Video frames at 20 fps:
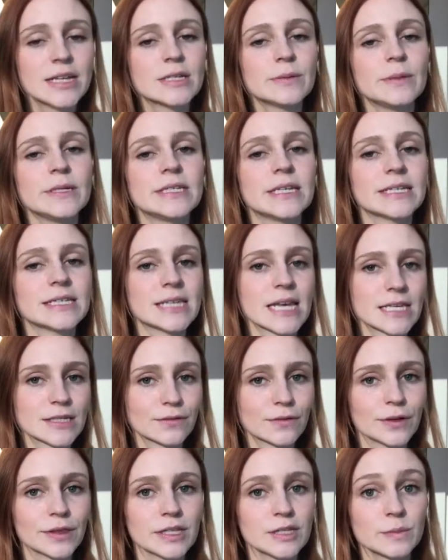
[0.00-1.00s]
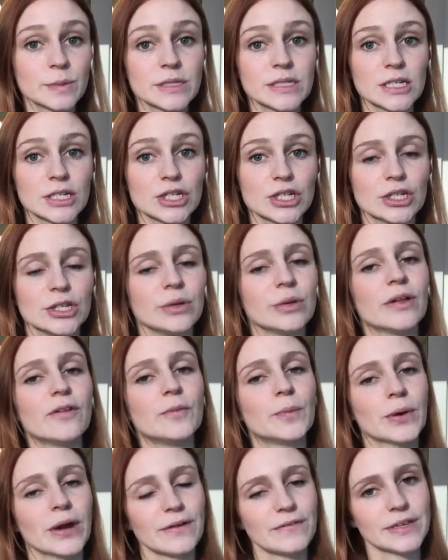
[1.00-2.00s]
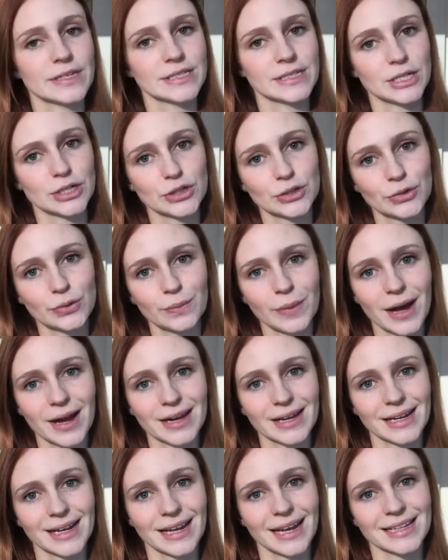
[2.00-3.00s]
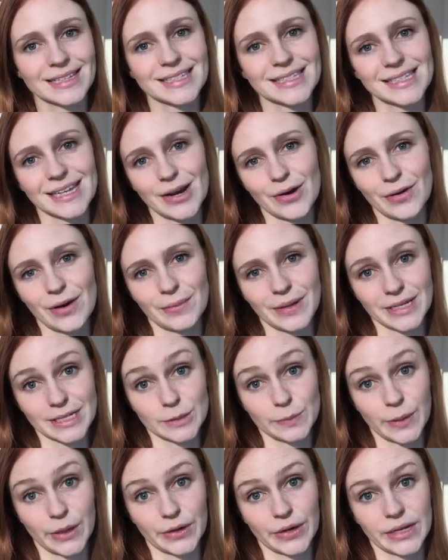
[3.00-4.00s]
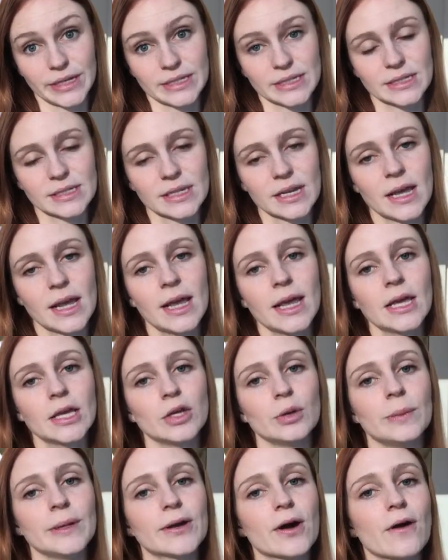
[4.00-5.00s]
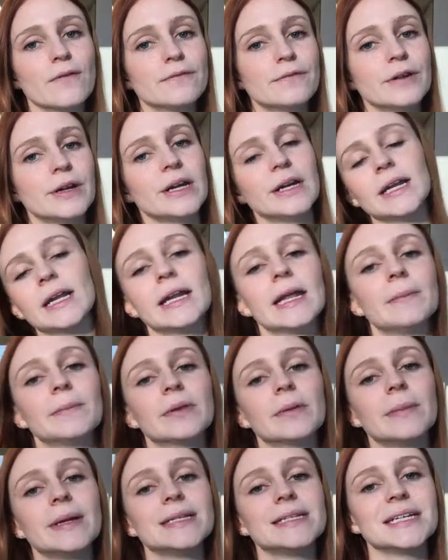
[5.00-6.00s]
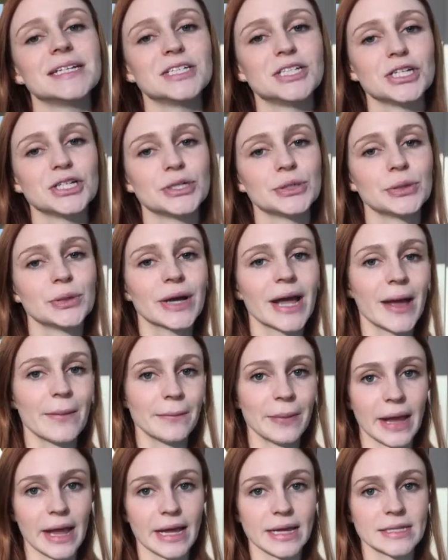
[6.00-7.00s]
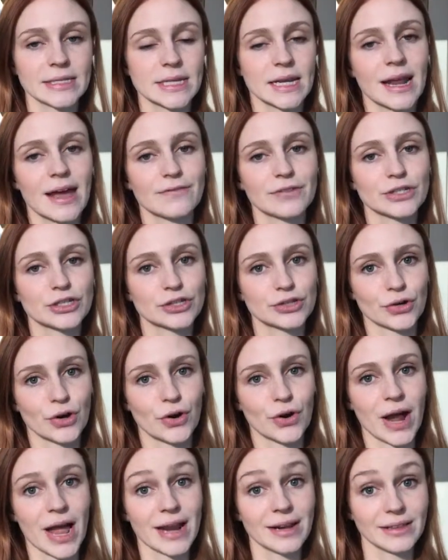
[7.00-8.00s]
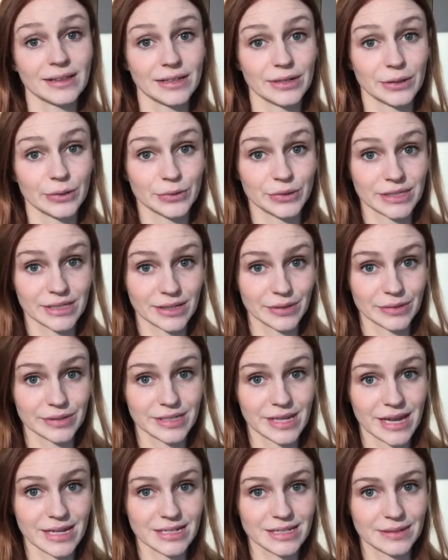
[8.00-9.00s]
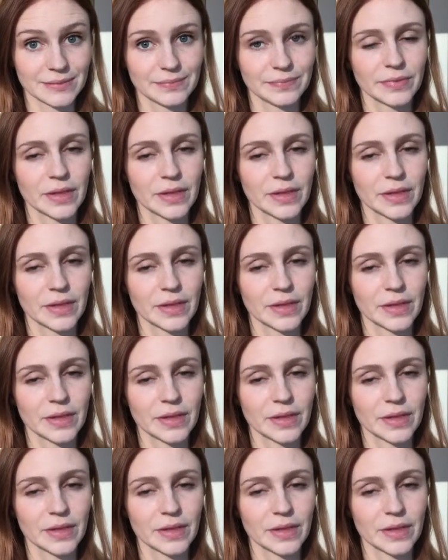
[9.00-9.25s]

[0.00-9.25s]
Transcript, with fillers: To be successful in this position, you'll have previous digital marketing and CRM experience. You'll be confident in implementing digital campaigns and have a strong analytical skill set.